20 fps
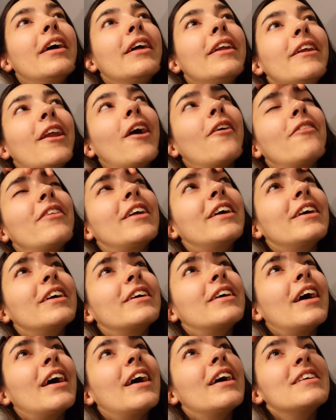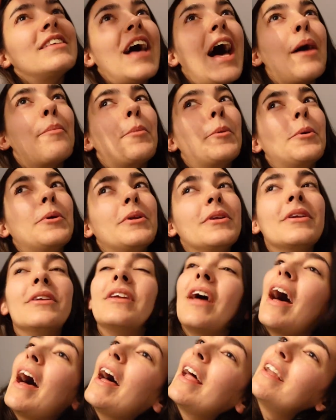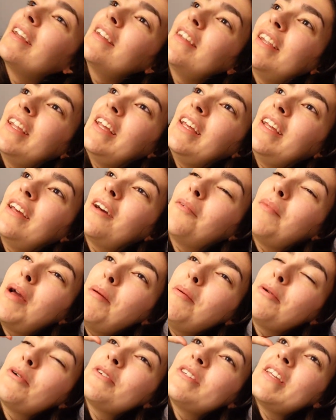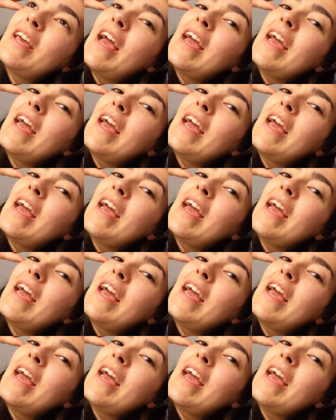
nothing has happened and the maybe because the